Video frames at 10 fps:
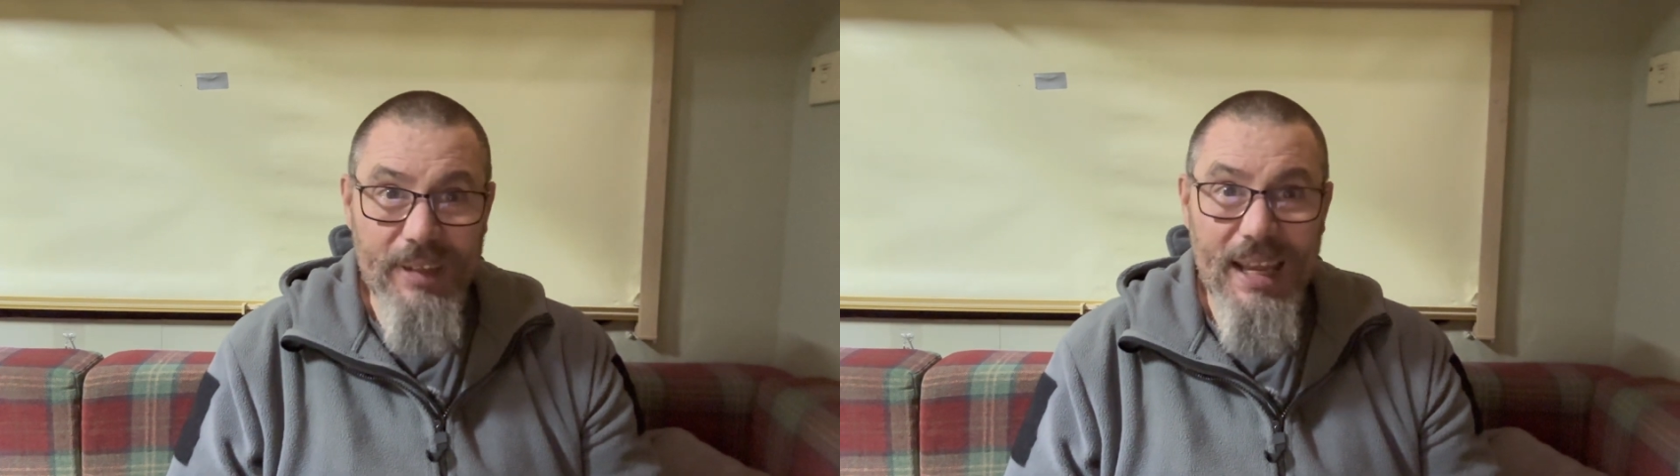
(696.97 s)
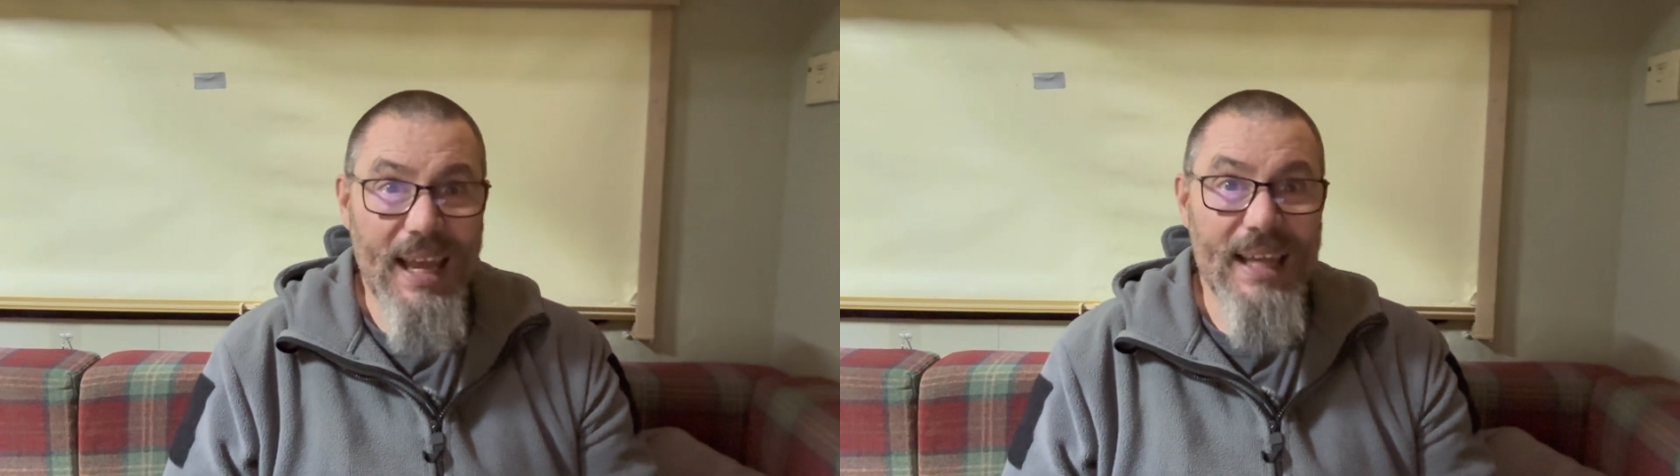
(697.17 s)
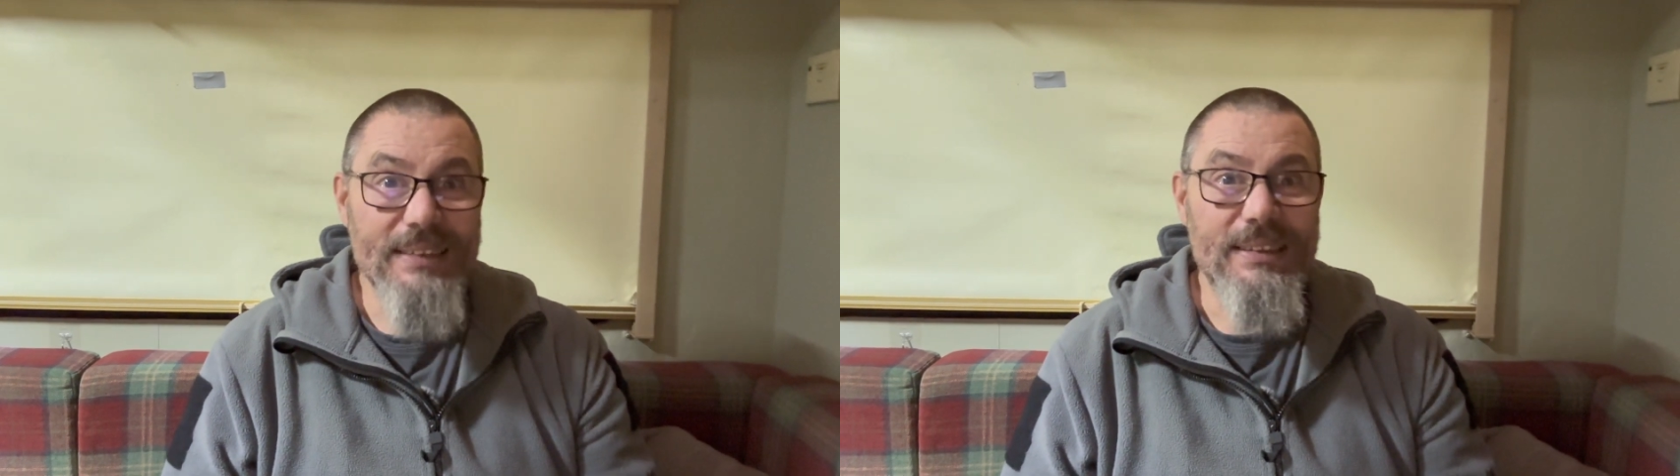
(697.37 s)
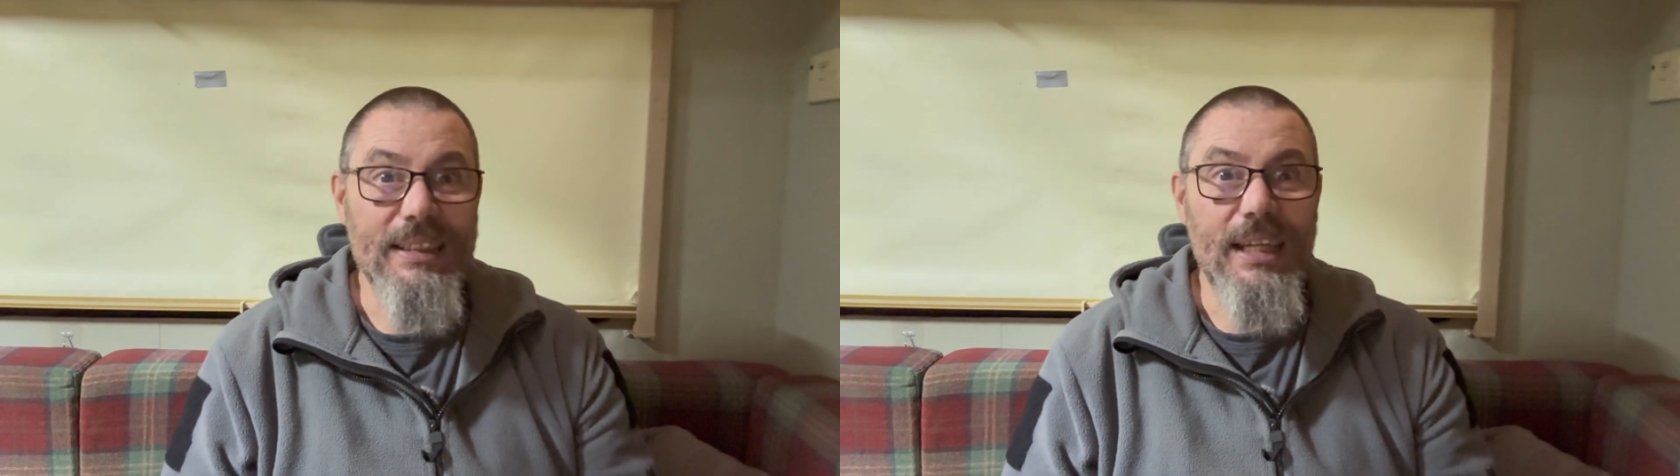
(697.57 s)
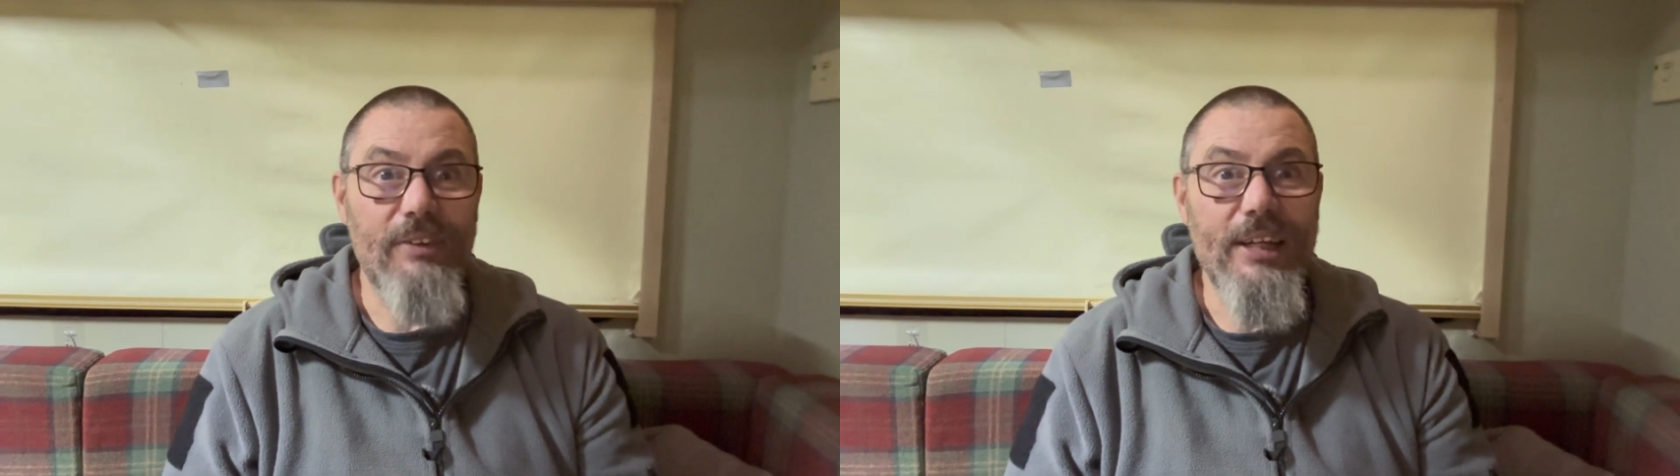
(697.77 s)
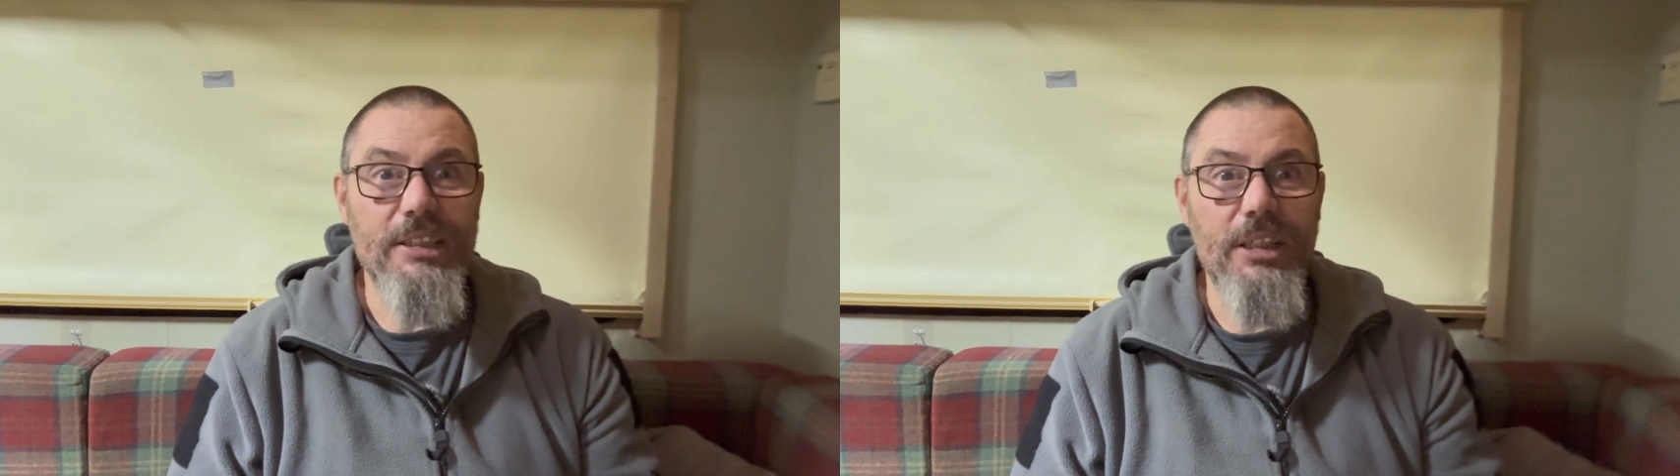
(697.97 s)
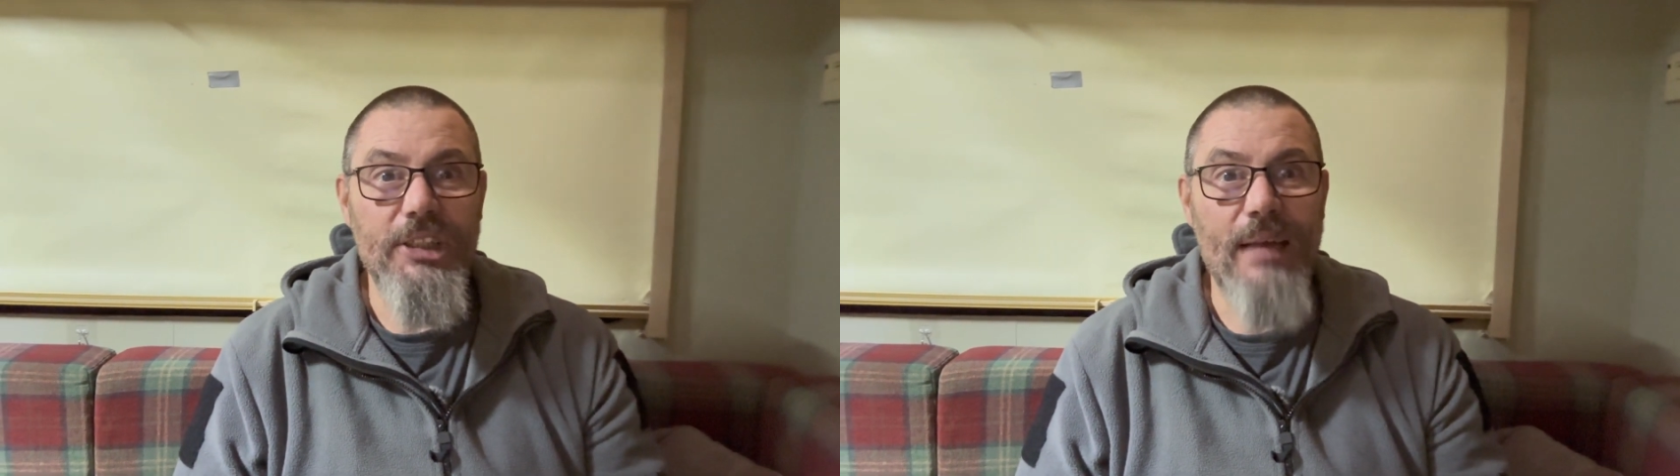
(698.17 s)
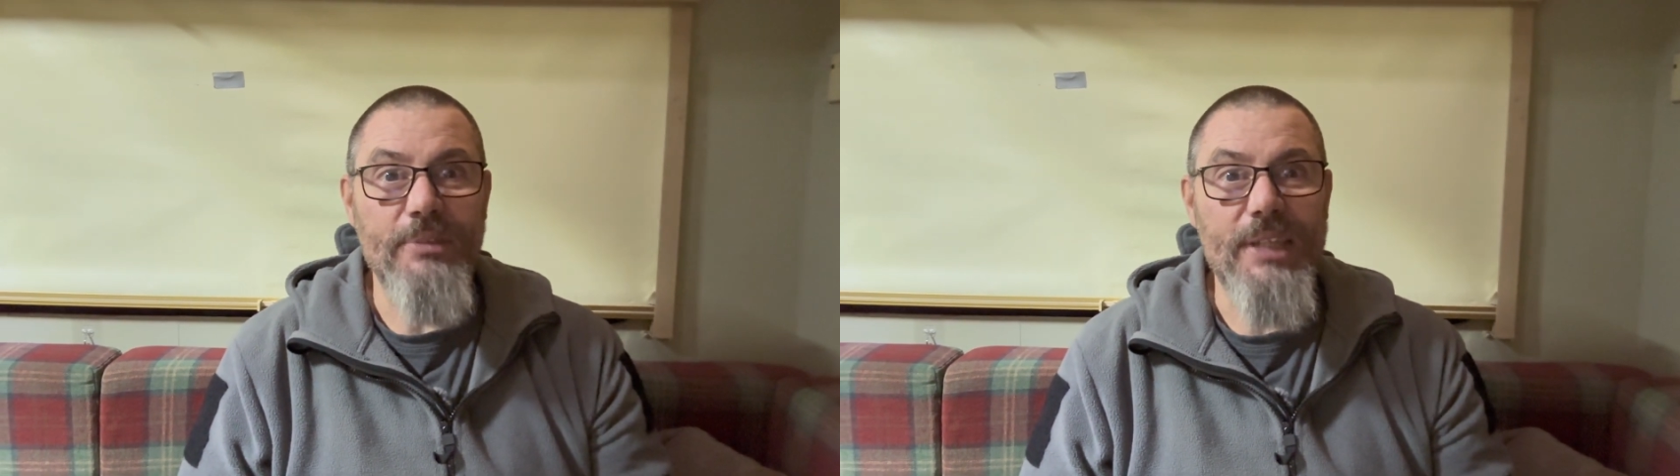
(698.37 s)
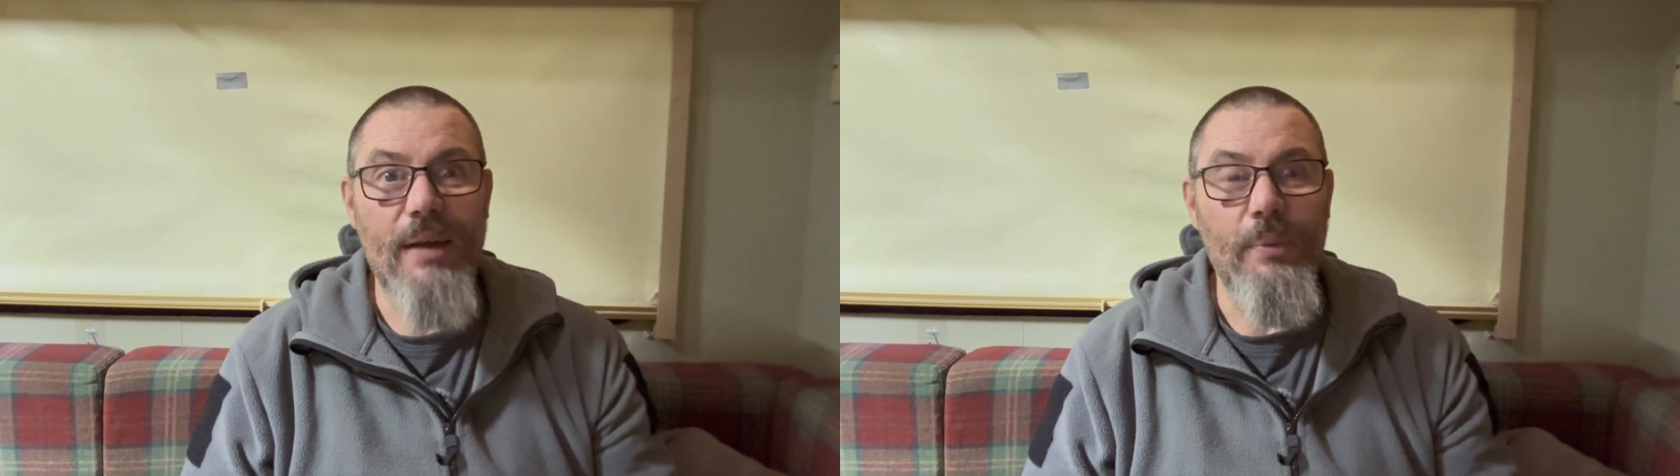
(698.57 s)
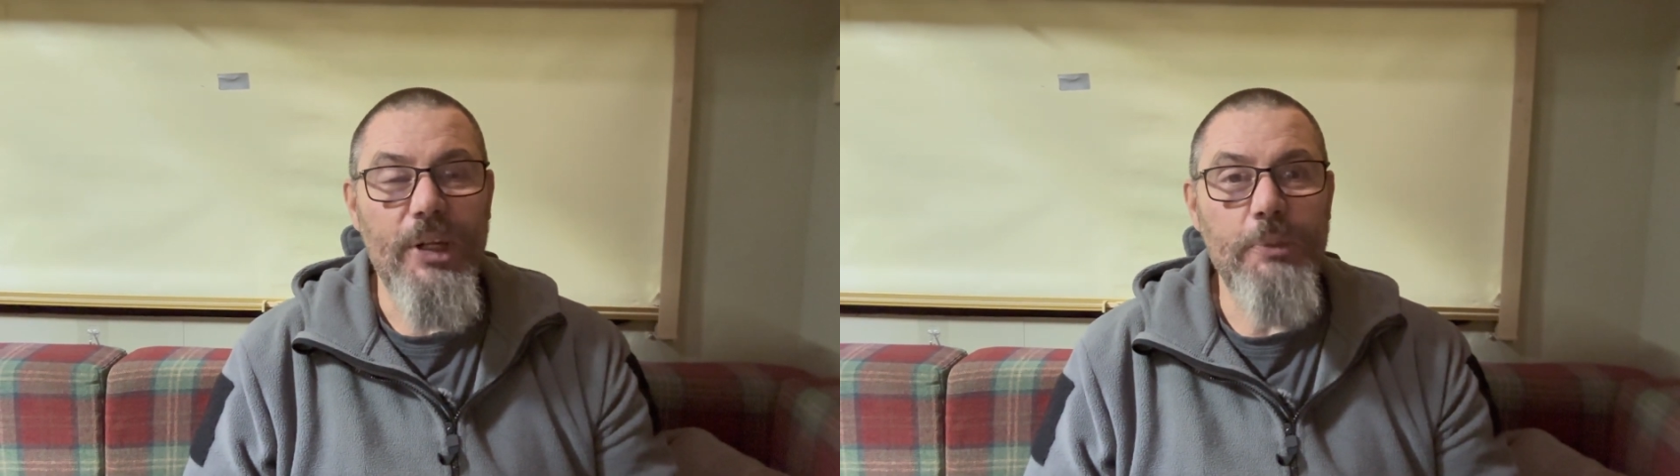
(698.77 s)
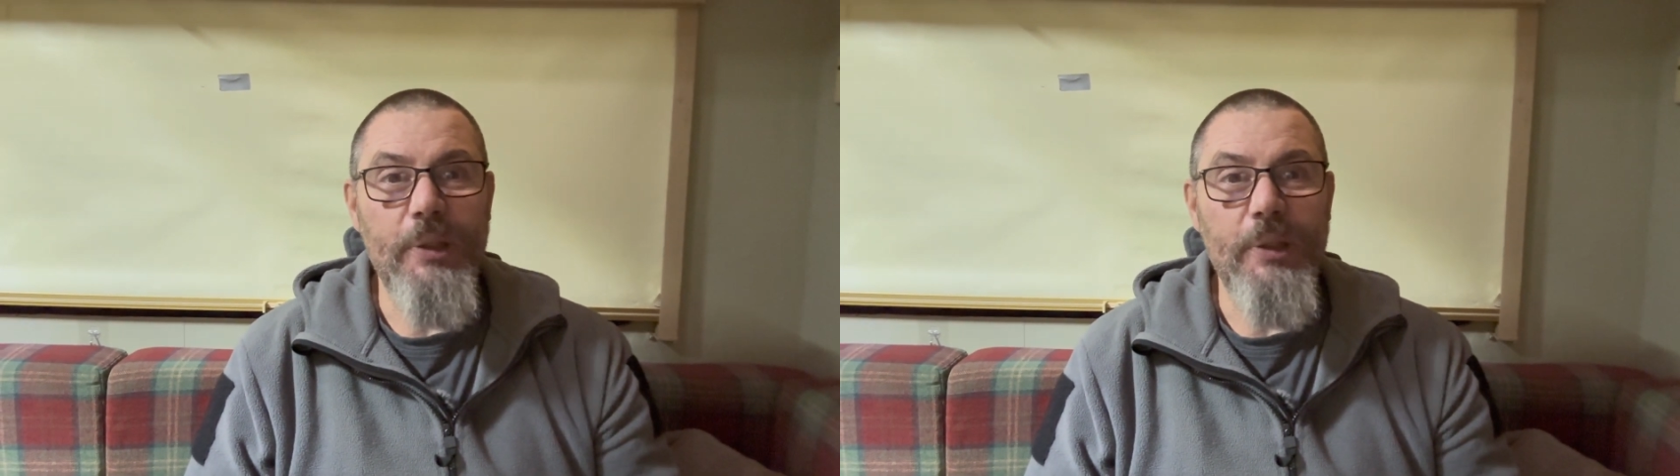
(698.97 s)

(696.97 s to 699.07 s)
and you're eating a jam sandwich